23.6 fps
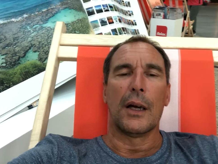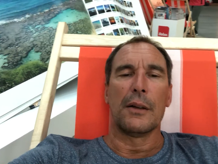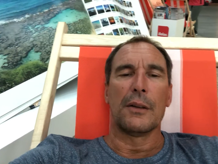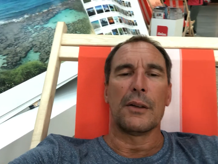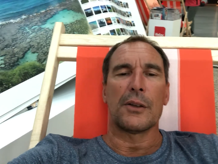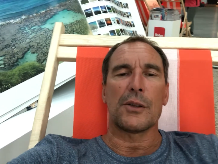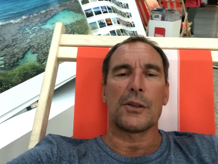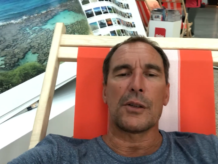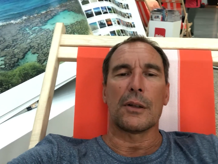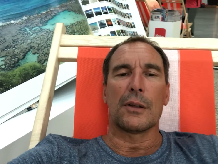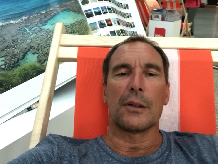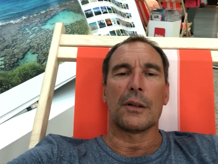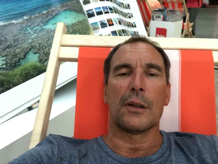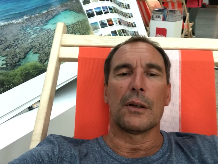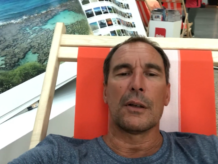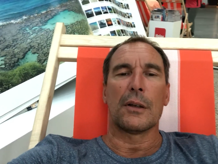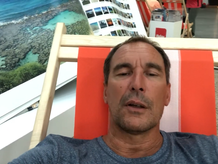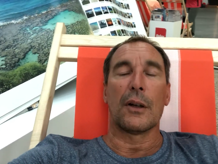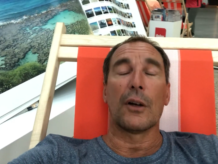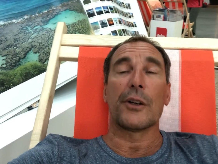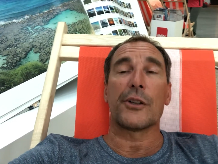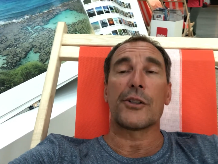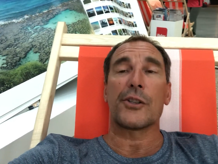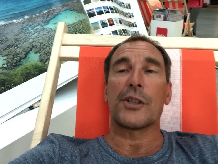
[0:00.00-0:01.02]
There's a
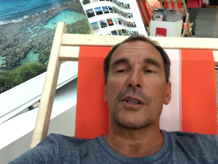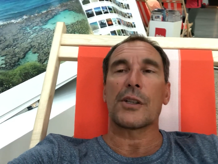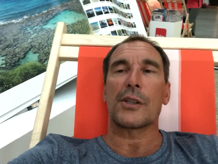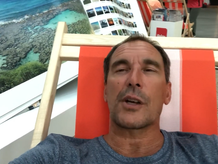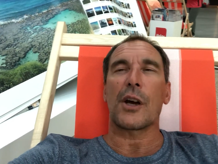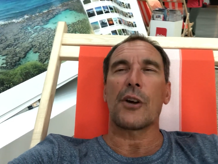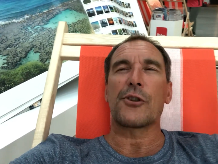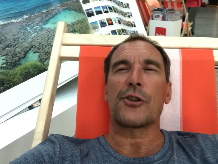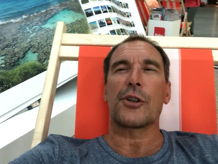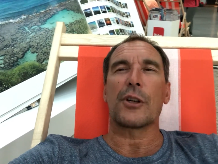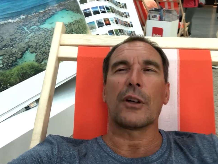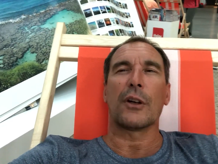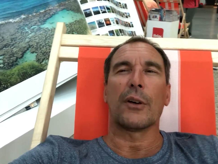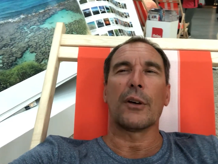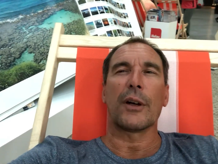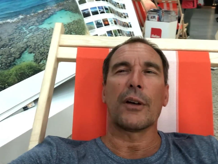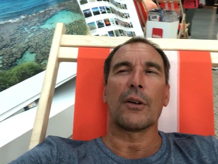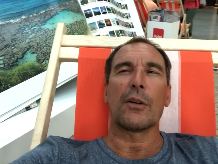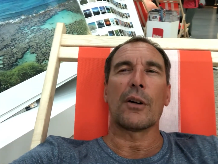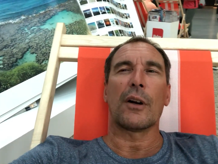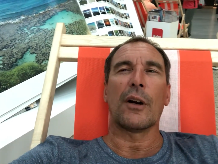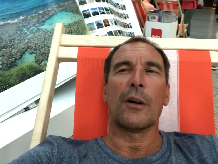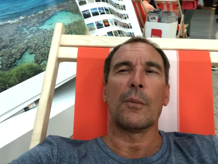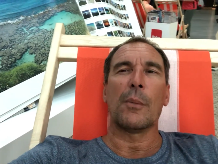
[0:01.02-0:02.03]
large discussion going
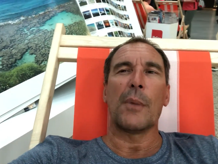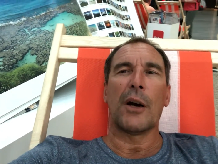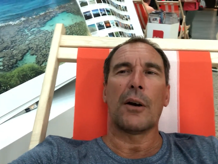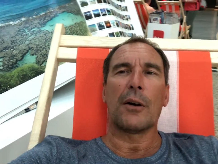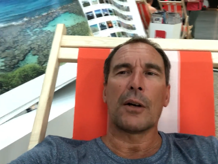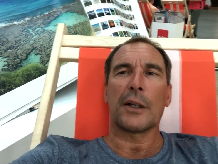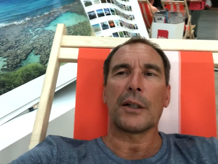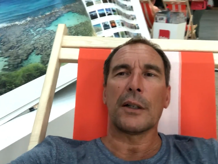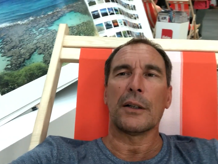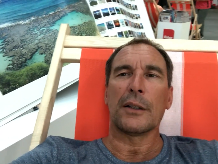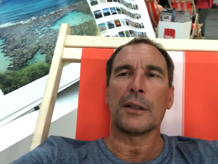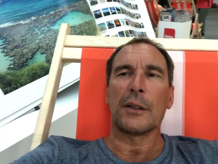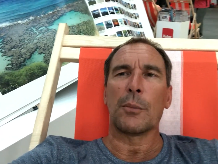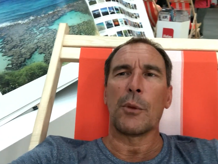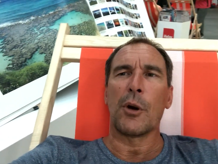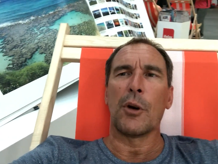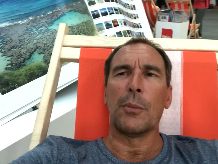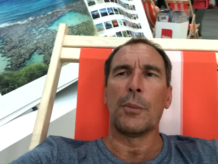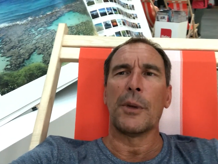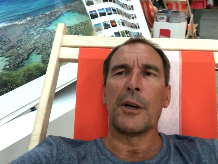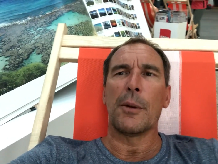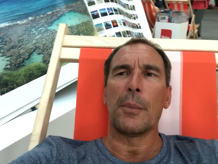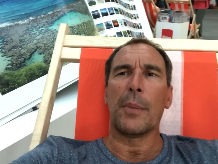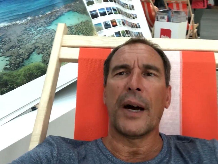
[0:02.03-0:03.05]
on in America at the
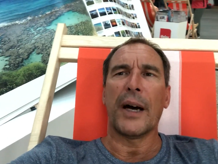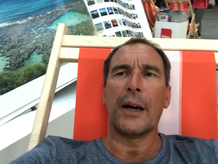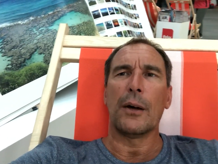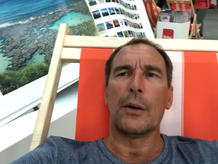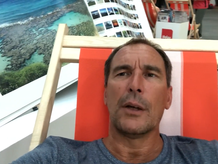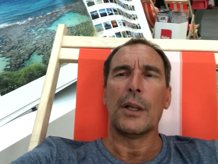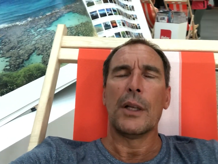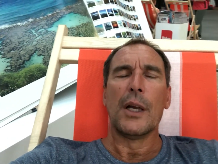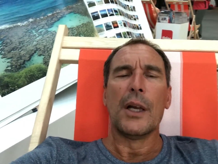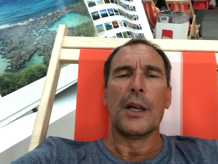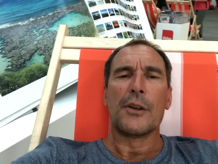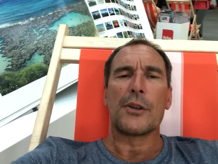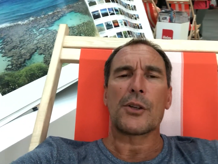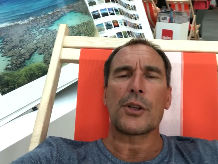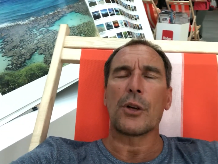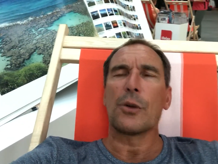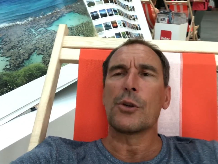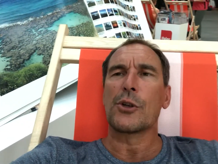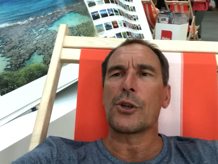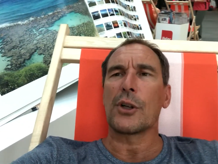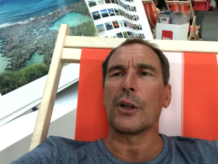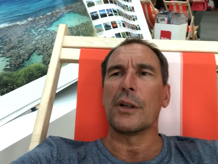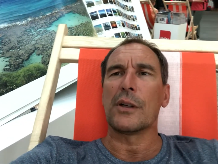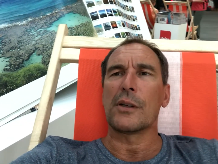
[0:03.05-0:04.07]
moment about
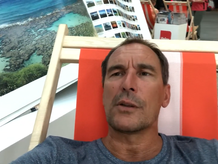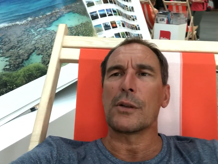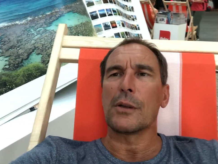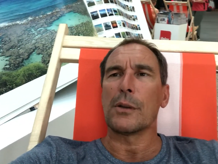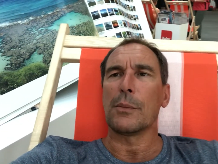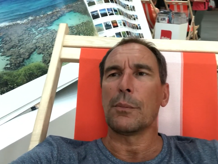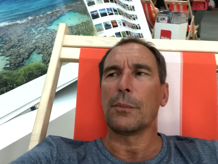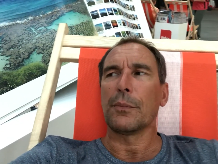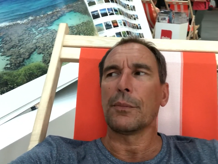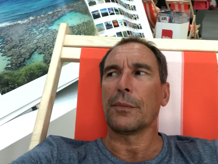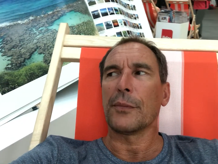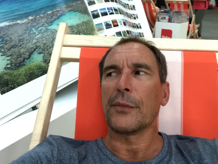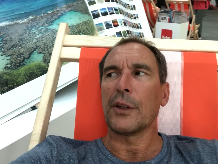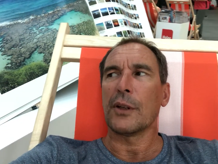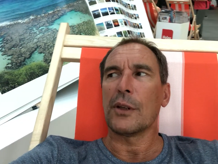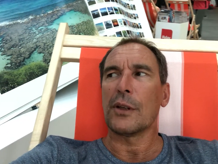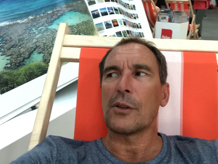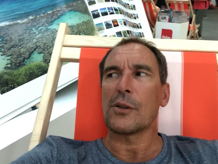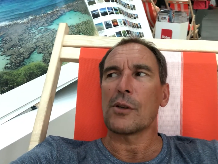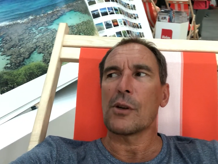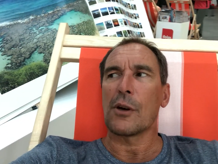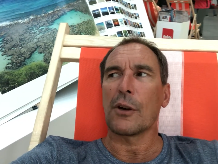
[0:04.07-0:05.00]
socialism, that it's